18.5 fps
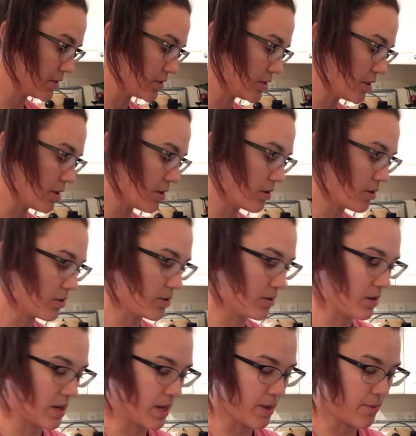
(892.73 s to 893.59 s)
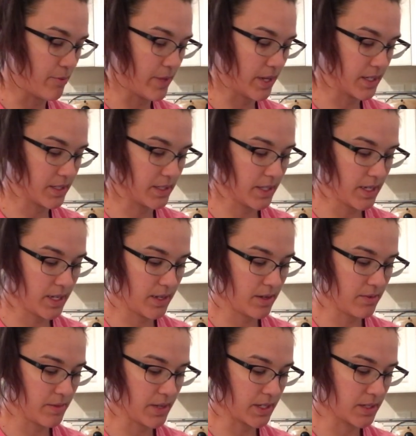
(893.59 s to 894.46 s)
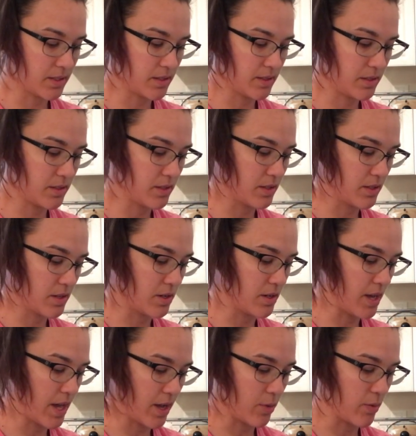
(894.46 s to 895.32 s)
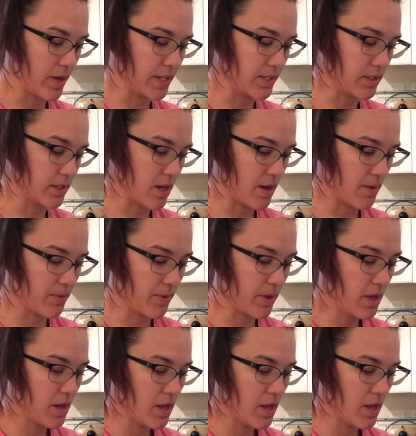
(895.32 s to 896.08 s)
So I mix the egg whites up,